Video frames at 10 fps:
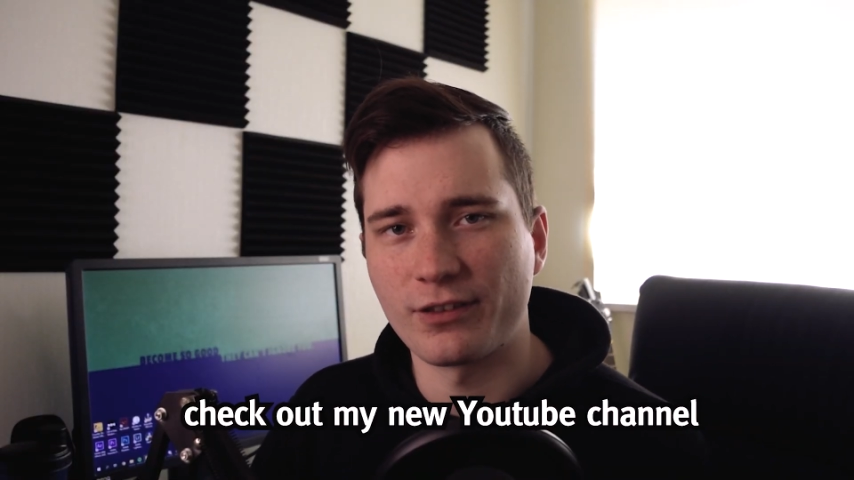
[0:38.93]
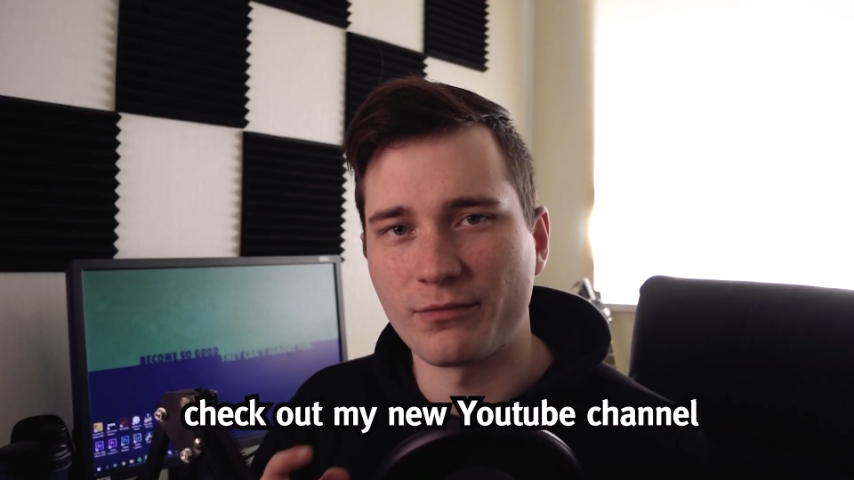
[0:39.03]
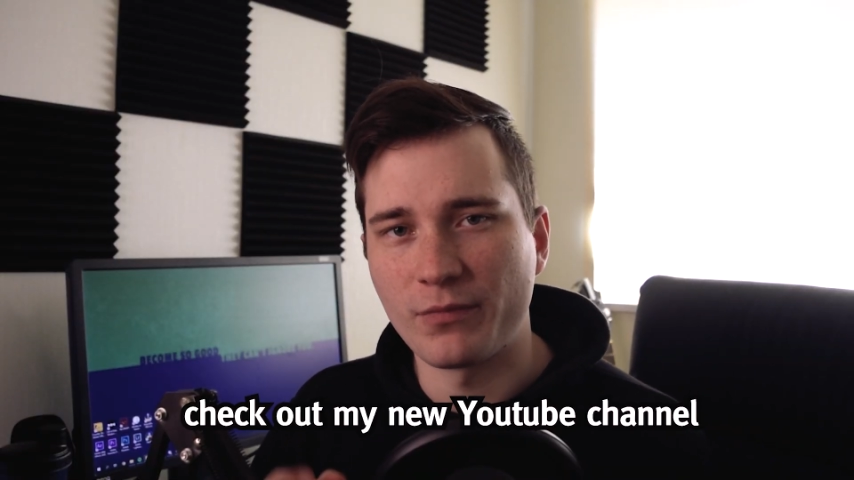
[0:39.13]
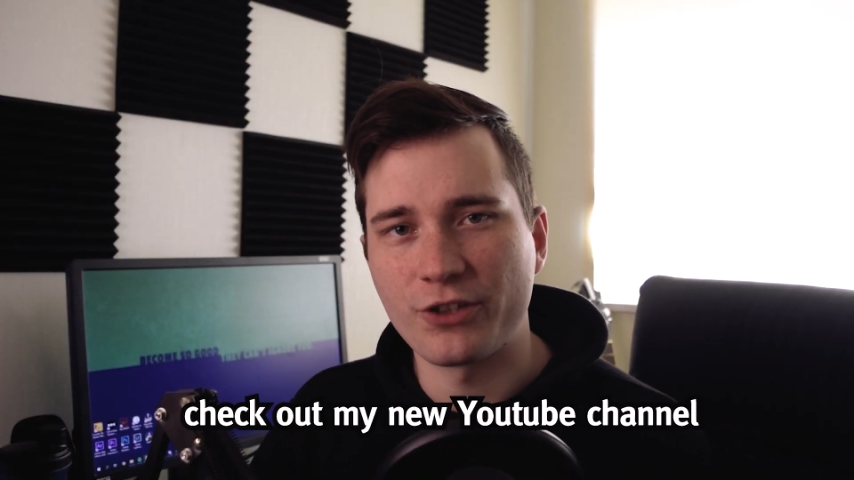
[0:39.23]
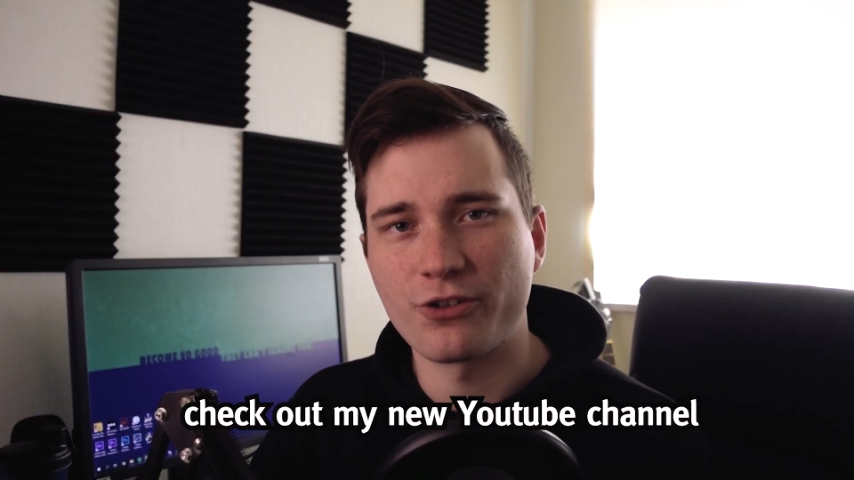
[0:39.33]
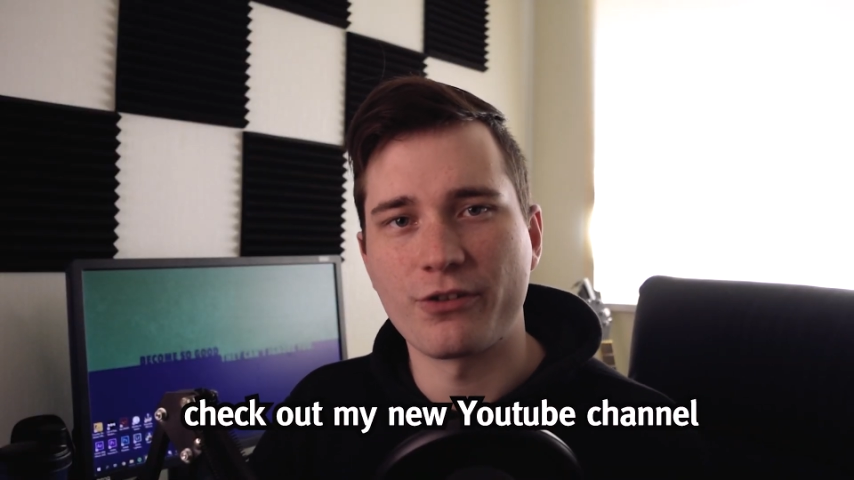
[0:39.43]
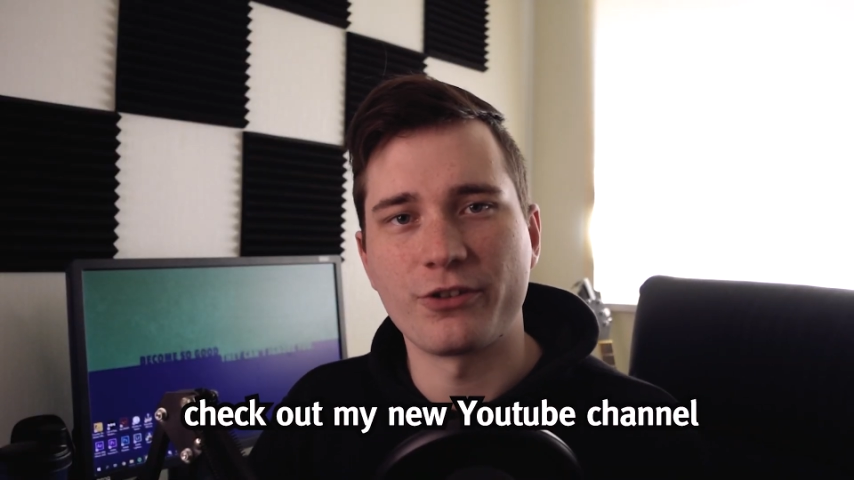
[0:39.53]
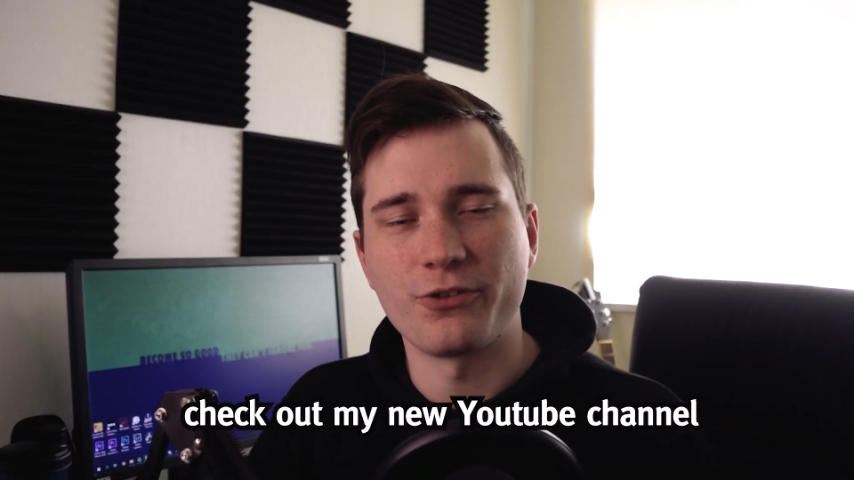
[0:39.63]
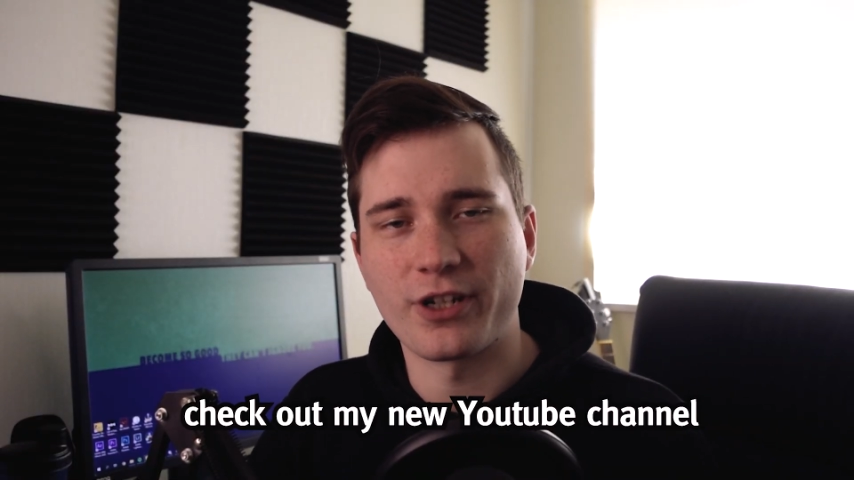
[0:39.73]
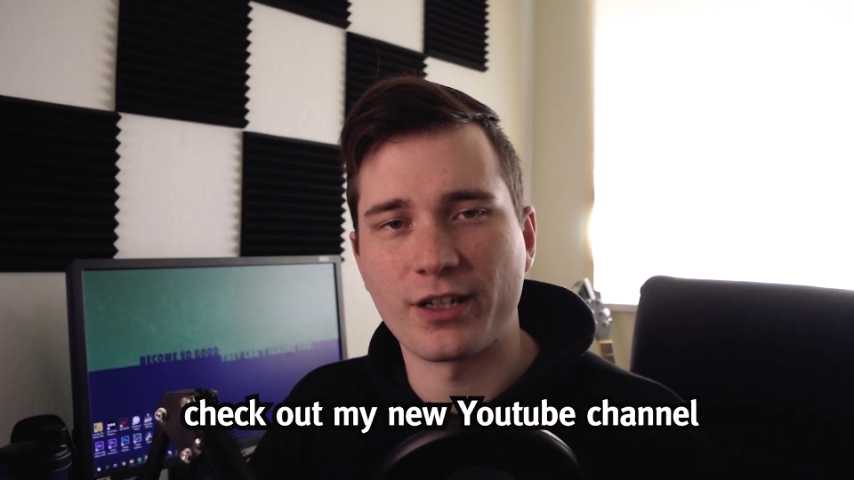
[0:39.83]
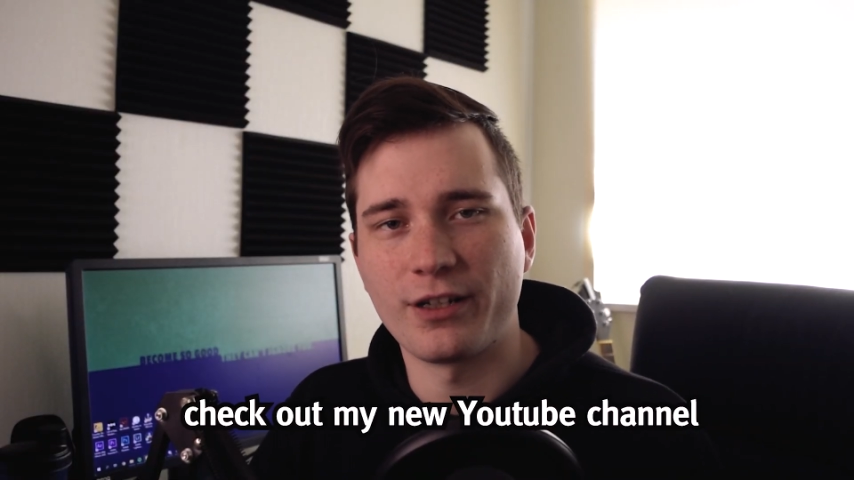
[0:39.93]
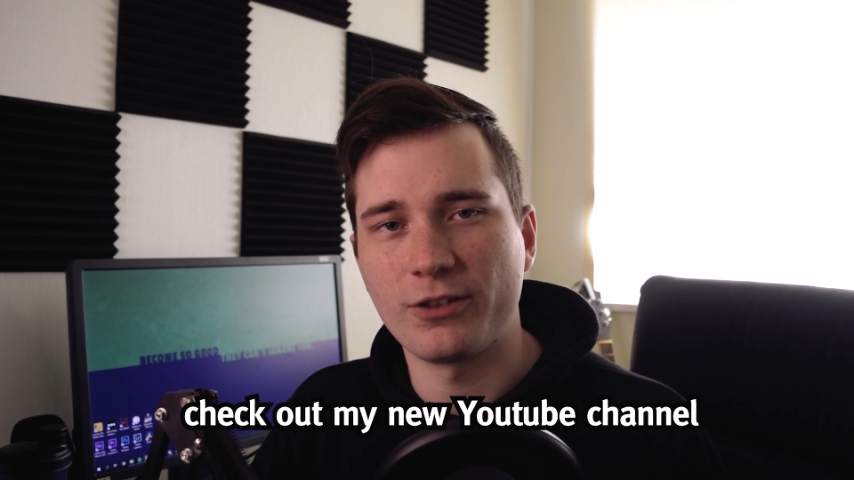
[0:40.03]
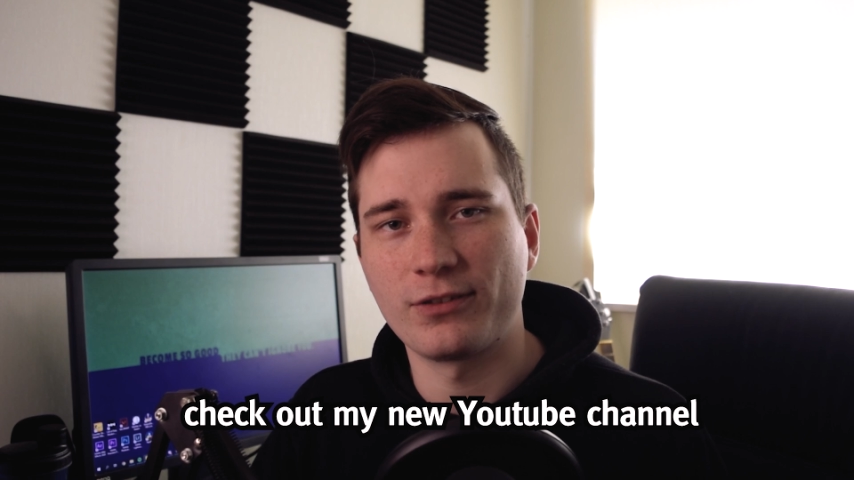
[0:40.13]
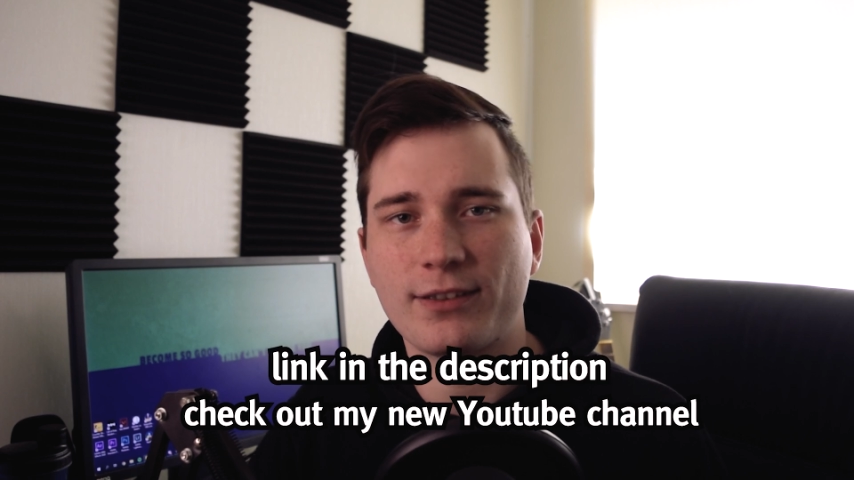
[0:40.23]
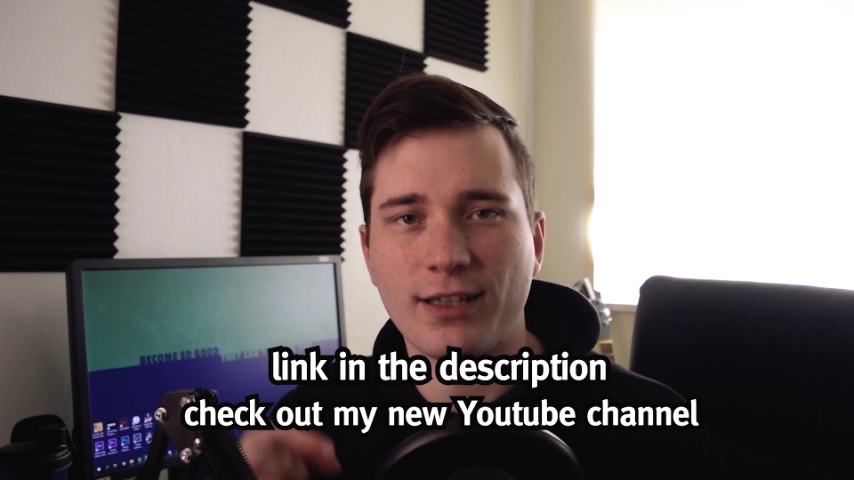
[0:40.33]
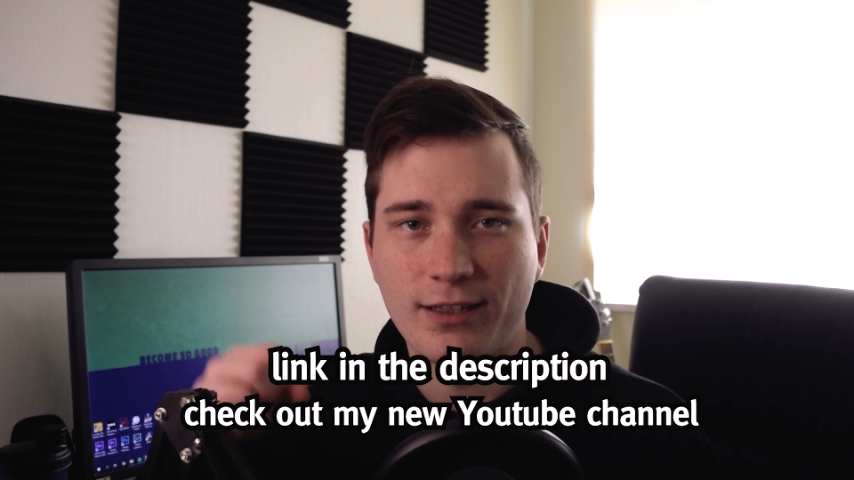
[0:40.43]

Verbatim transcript: then make sure you check it out.